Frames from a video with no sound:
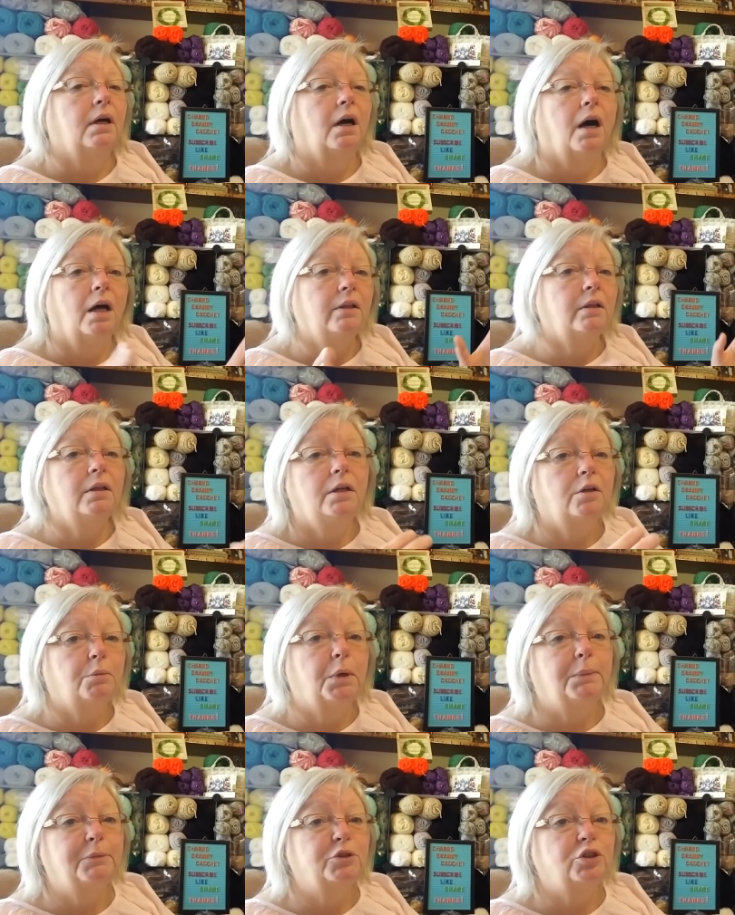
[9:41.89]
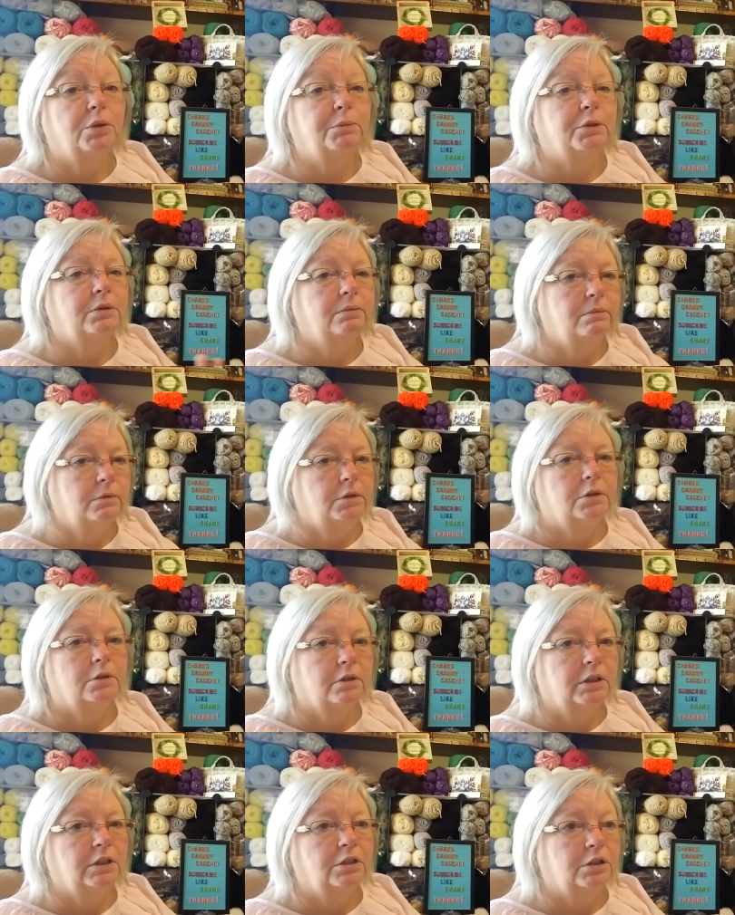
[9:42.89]
all the legal mumble jumble, you're
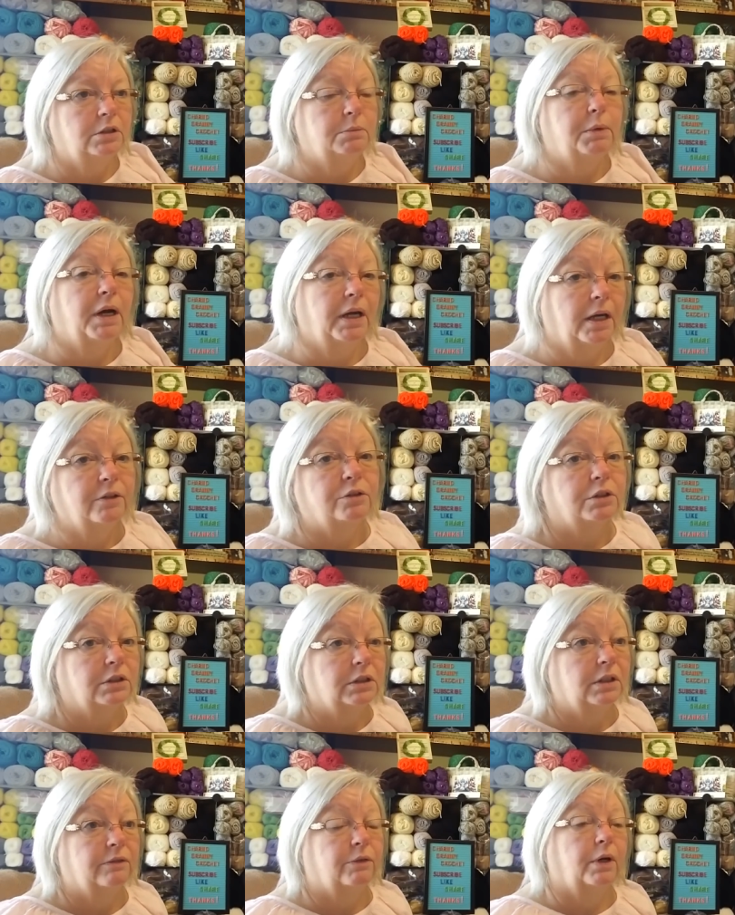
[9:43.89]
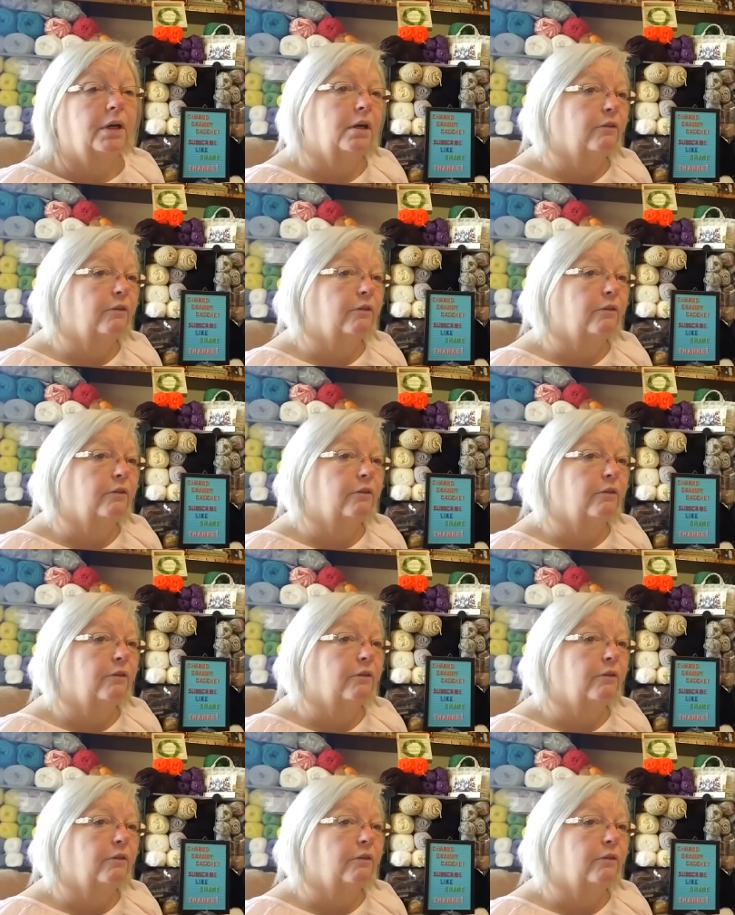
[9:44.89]
agreeing to by entering the giveaway.